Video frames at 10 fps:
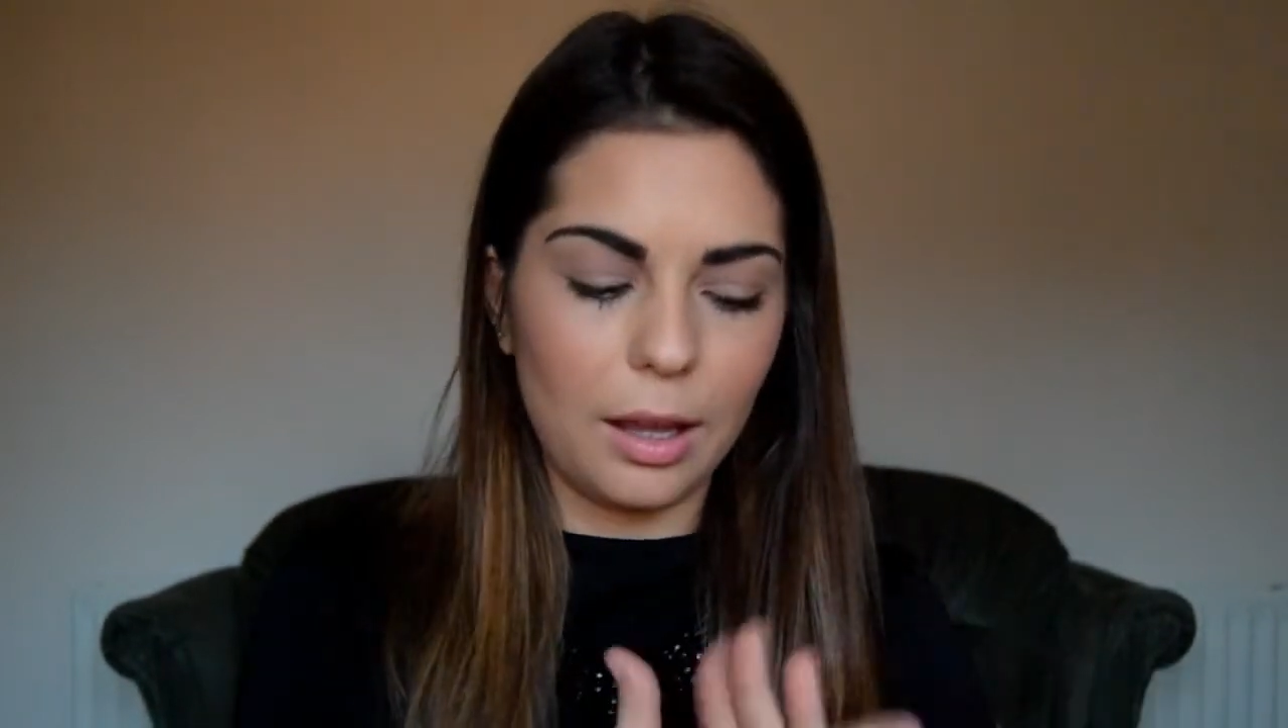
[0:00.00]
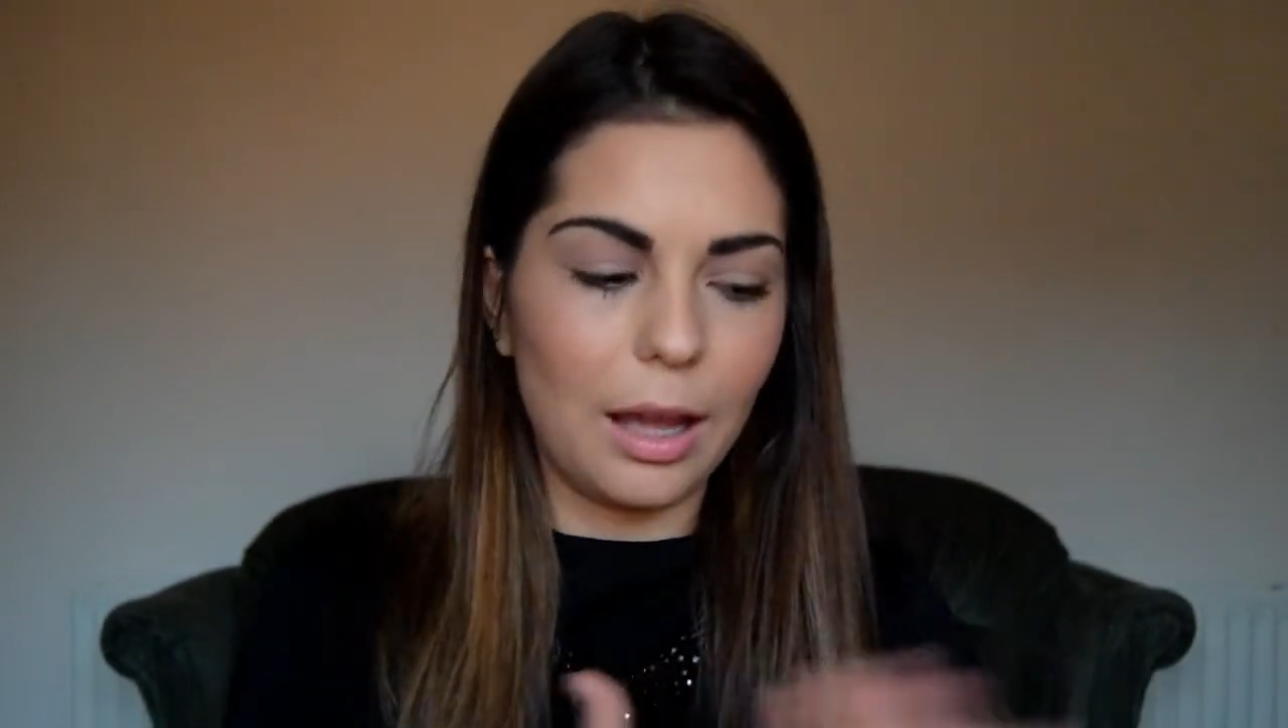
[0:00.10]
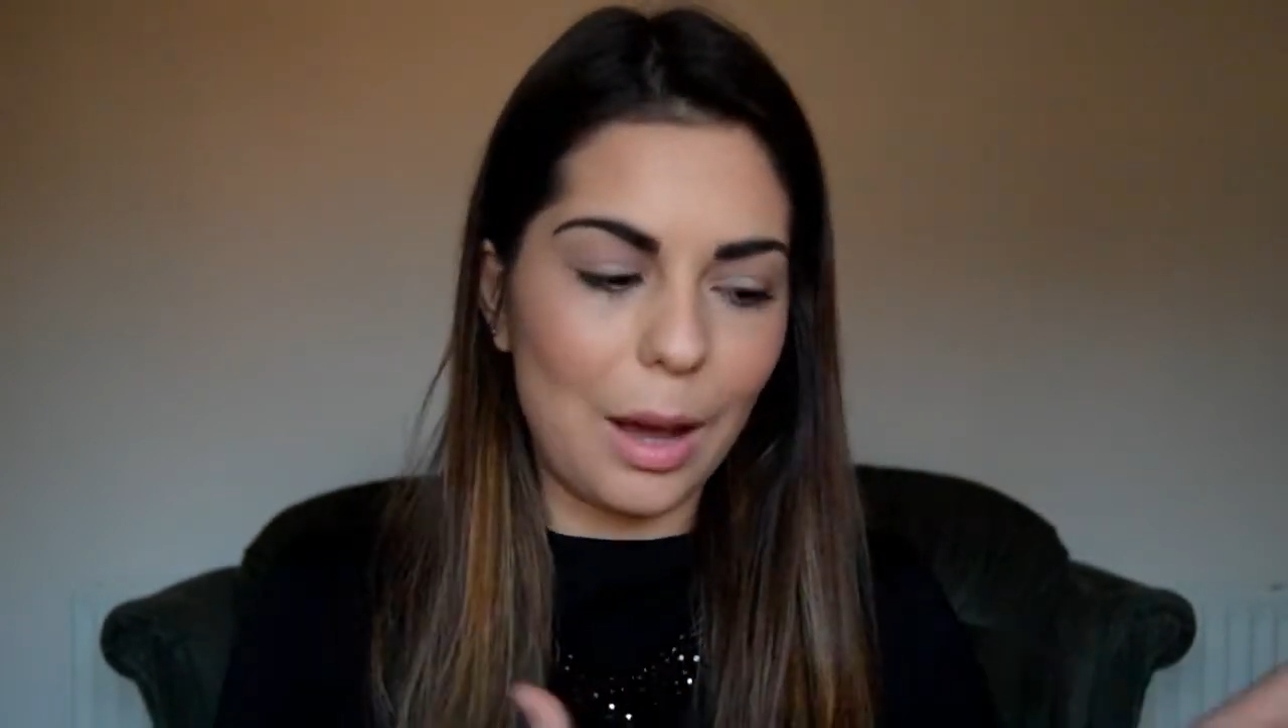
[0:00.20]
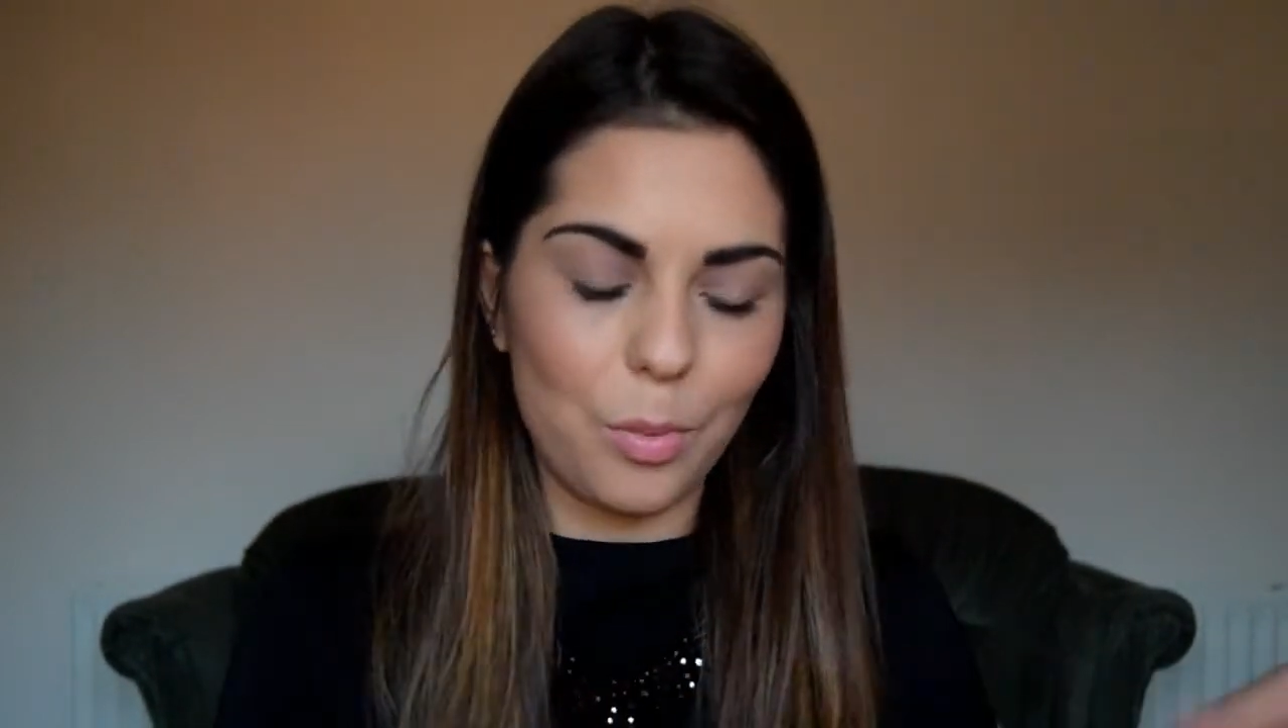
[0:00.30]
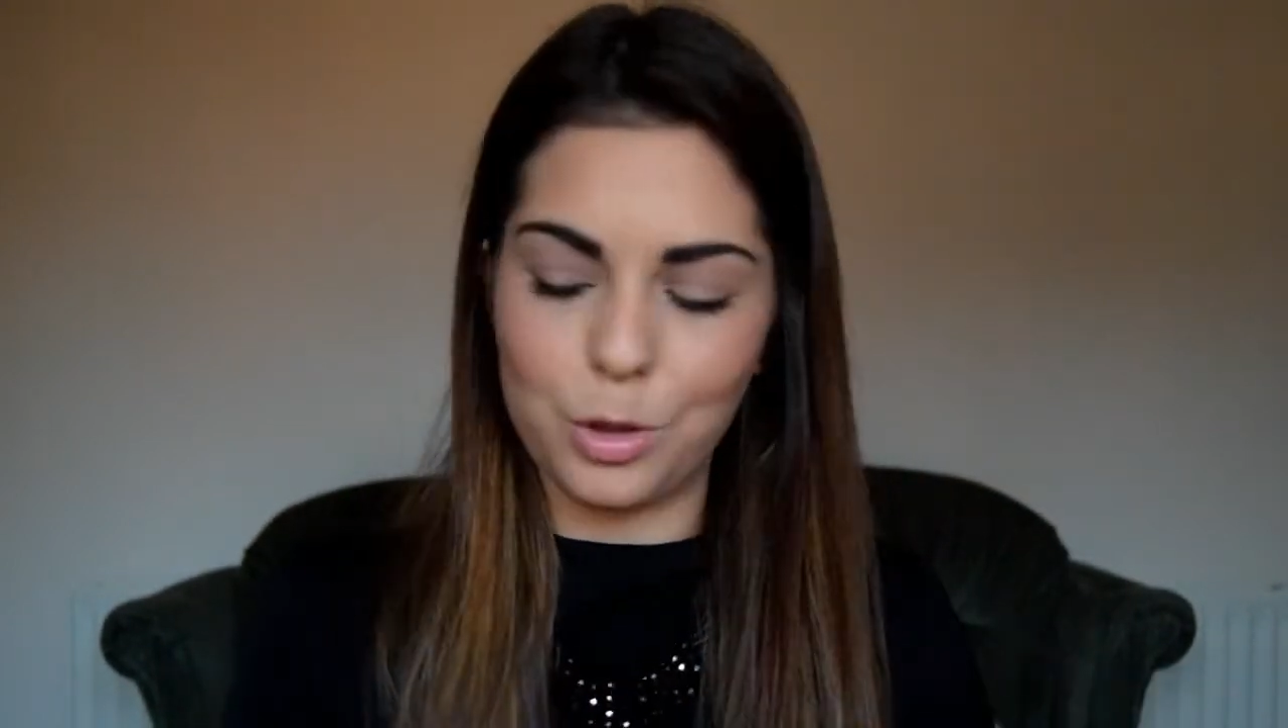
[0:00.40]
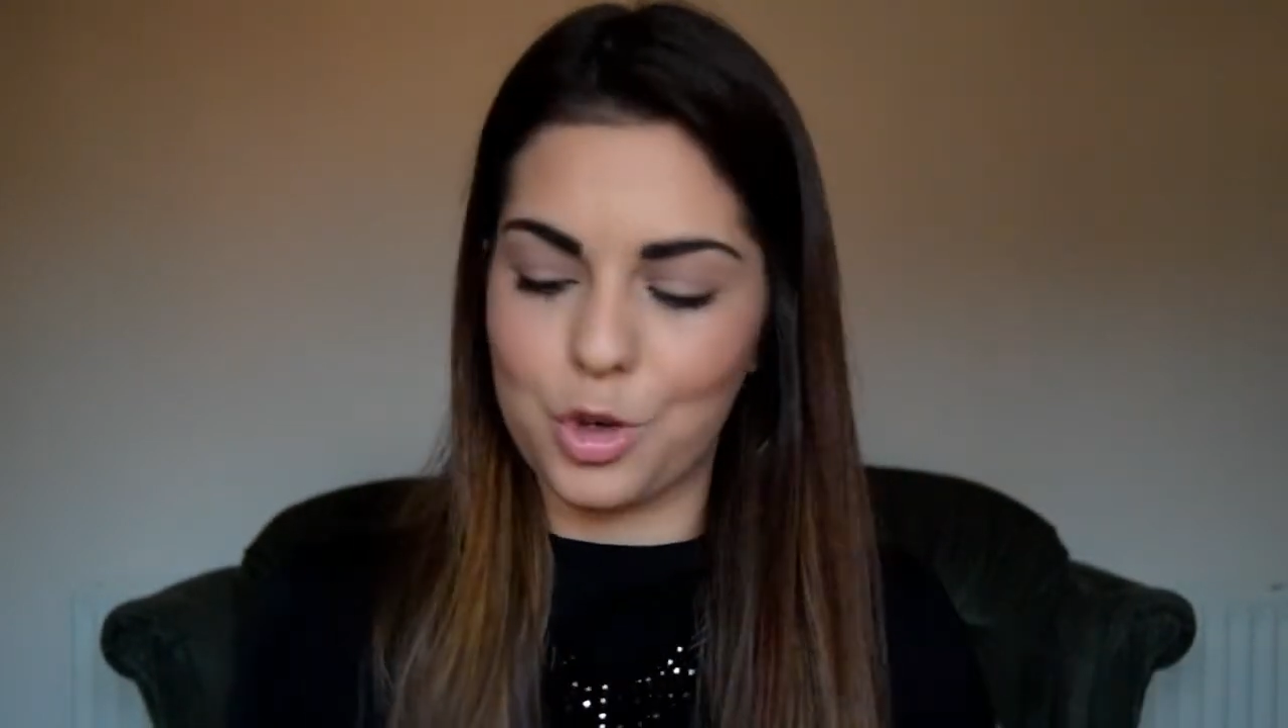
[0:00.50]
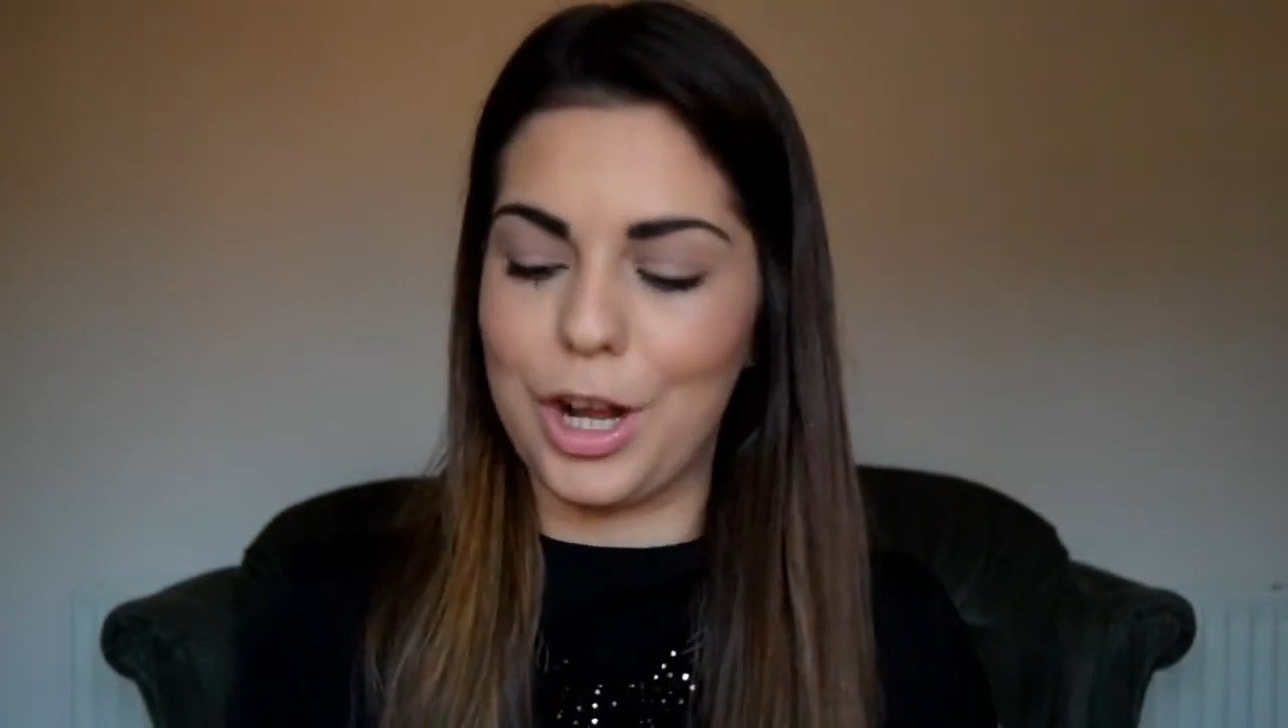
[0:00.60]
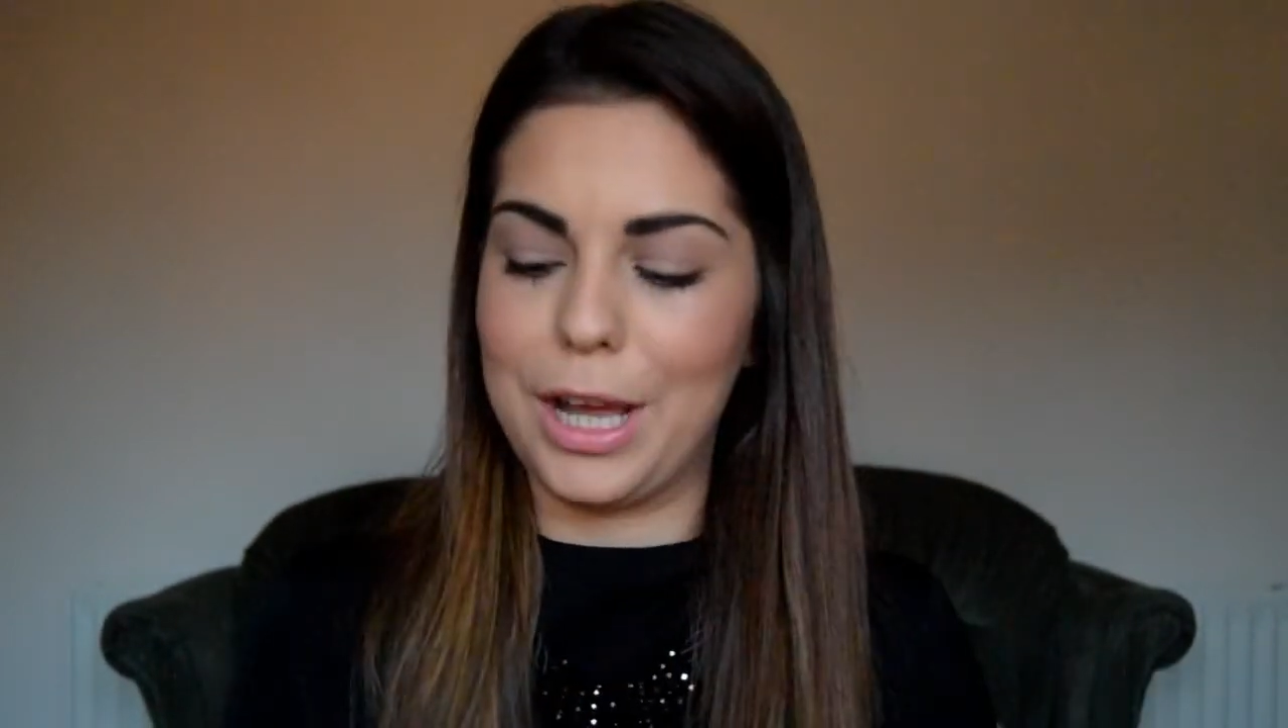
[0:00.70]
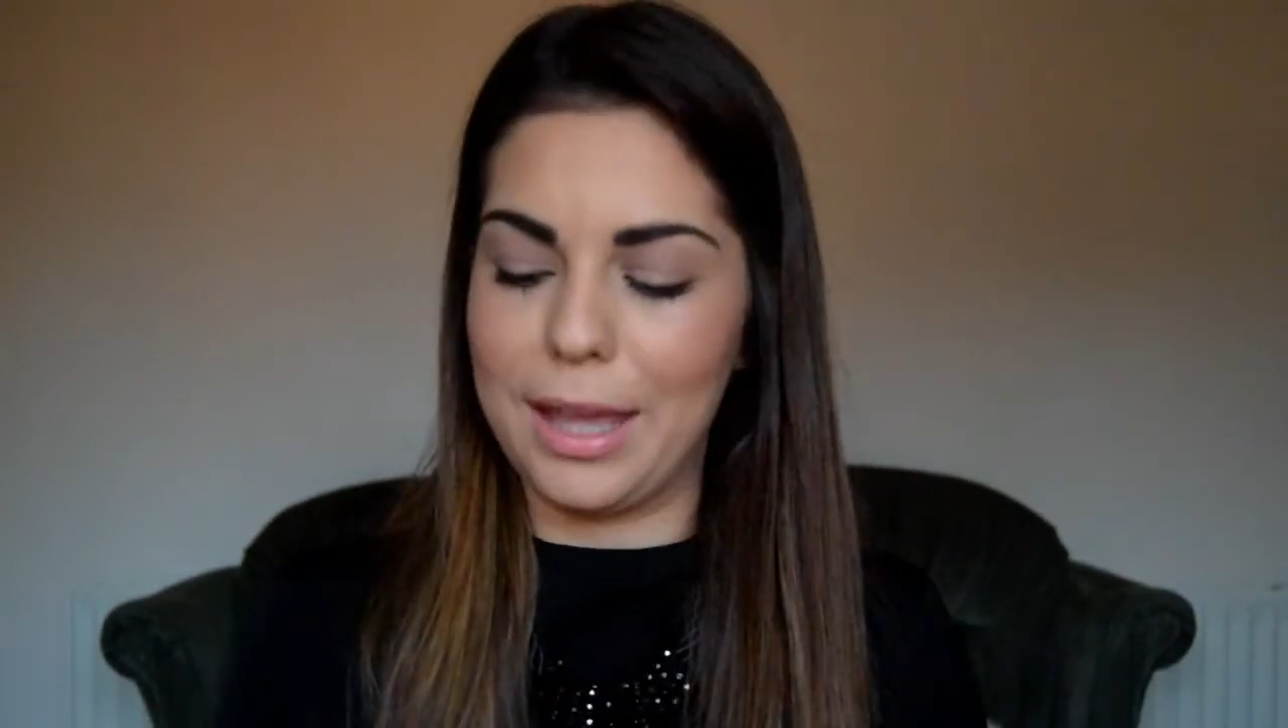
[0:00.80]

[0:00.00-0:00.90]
I will try